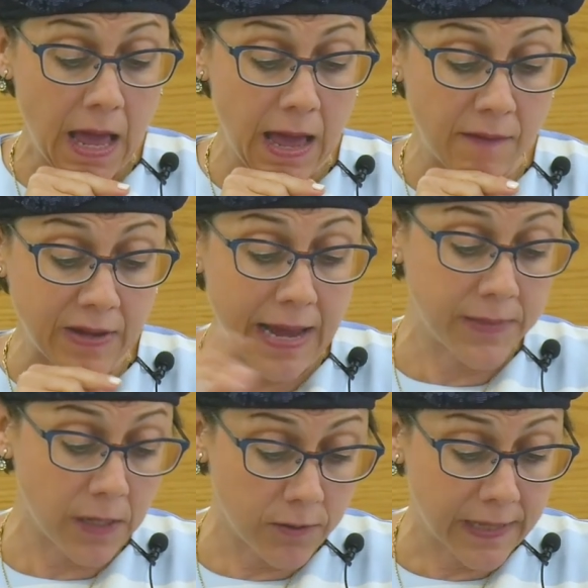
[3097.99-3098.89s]

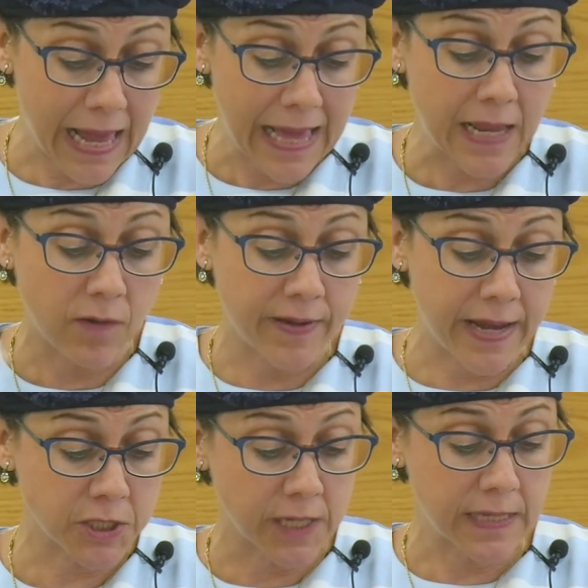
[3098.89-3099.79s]
Vigandalo Dalalanu
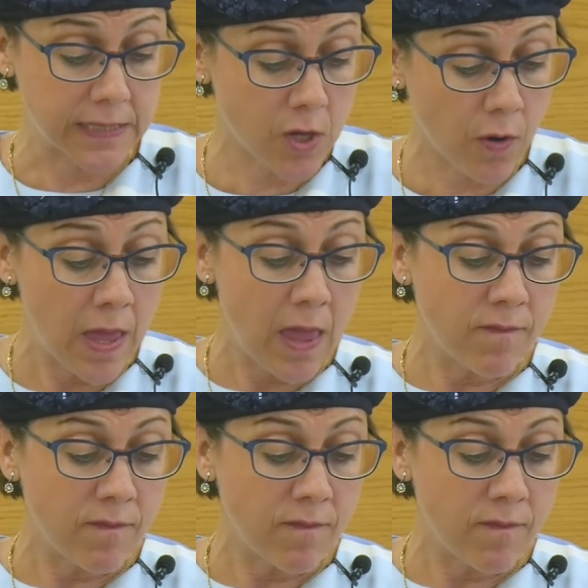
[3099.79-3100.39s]
Vayashketatzon